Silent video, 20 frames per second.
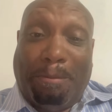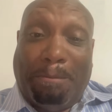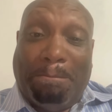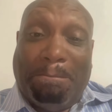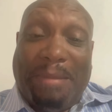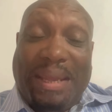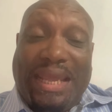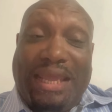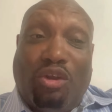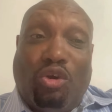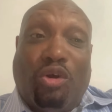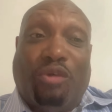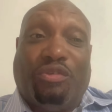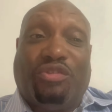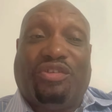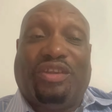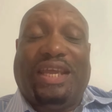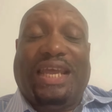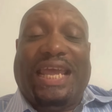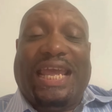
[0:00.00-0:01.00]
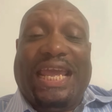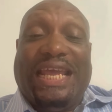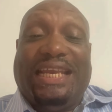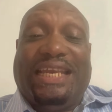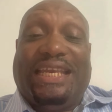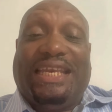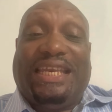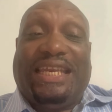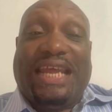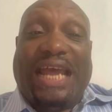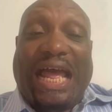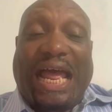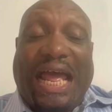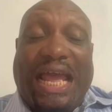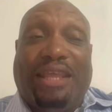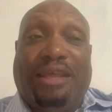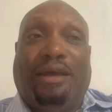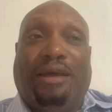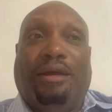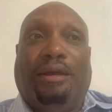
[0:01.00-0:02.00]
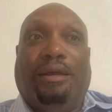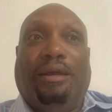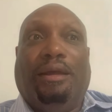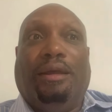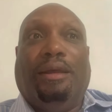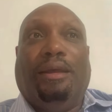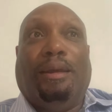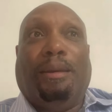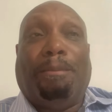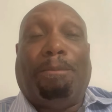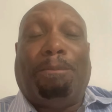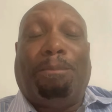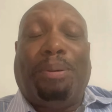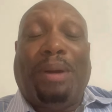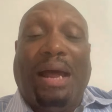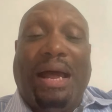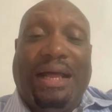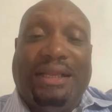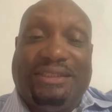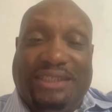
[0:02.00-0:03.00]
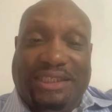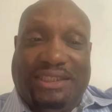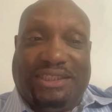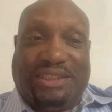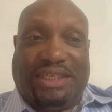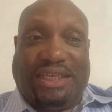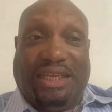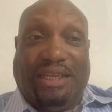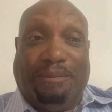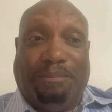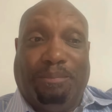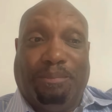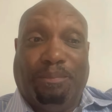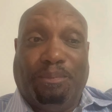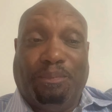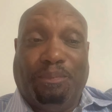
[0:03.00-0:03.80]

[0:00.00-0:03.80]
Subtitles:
Madoff's entire Ponzi scheme.